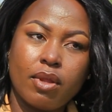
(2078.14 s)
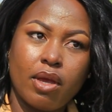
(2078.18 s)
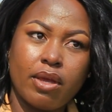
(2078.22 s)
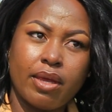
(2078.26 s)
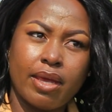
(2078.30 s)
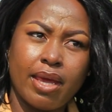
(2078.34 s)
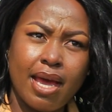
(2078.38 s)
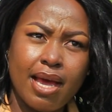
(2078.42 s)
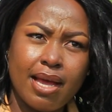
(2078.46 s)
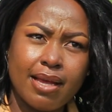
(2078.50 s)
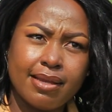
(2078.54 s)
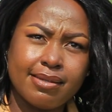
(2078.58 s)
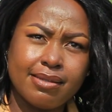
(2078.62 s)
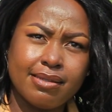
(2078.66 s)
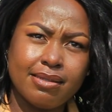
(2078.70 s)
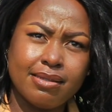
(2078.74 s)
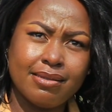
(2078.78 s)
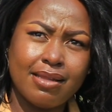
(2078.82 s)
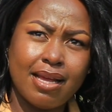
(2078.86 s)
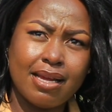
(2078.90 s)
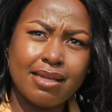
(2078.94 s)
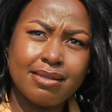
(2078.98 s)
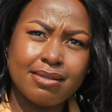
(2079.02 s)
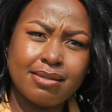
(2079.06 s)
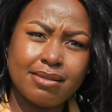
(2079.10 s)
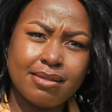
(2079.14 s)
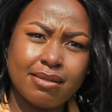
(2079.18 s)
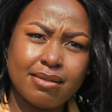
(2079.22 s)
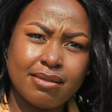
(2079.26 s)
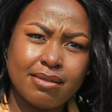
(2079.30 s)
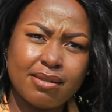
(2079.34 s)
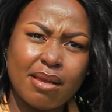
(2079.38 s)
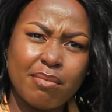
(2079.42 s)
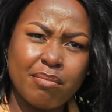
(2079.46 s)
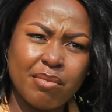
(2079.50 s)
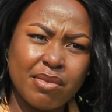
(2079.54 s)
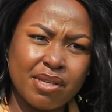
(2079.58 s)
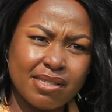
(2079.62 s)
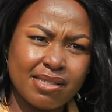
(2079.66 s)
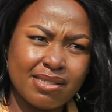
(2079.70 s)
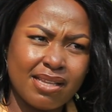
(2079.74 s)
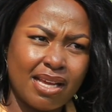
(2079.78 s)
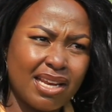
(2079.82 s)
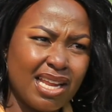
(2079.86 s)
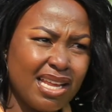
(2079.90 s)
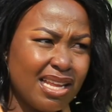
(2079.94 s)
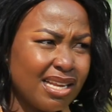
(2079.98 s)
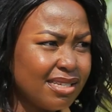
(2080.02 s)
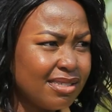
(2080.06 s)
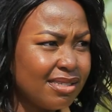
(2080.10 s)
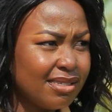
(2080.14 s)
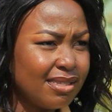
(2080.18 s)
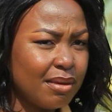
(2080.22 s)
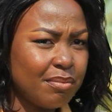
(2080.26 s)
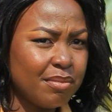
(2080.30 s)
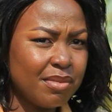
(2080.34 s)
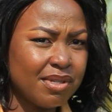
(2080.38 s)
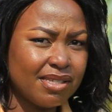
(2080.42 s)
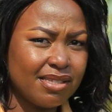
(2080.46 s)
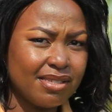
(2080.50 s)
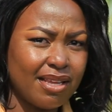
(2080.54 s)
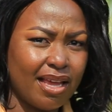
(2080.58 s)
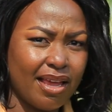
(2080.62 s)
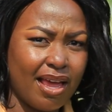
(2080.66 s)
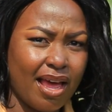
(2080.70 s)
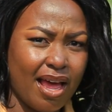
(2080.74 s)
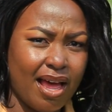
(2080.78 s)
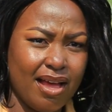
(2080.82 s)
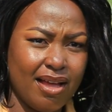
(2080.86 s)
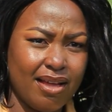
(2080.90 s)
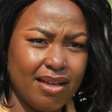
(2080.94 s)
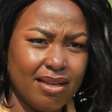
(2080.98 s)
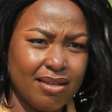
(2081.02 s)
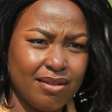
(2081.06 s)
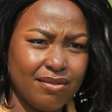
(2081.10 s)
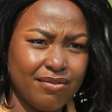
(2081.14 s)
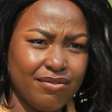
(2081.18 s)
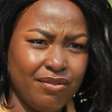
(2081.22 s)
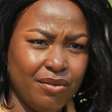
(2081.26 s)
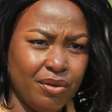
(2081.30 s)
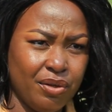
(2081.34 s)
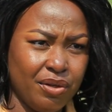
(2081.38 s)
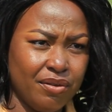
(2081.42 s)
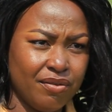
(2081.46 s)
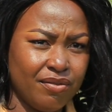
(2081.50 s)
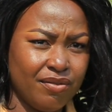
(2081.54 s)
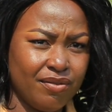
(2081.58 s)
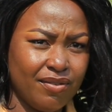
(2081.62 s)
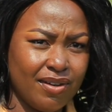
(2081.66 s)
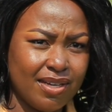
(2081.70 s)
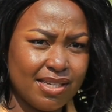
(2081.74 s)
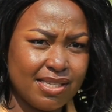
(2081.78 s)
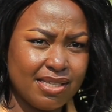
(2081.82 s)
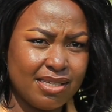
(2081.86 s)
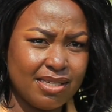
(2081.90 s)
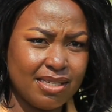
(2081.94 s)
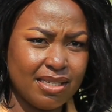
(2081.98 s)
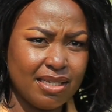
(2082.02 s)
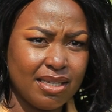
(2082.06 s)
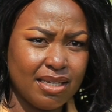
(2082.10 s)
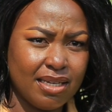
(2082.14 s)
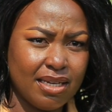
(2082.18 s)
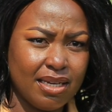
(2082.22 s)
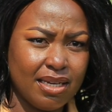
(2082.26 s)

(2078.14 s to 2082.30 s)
Yes, while? That's semester, yeah, for university.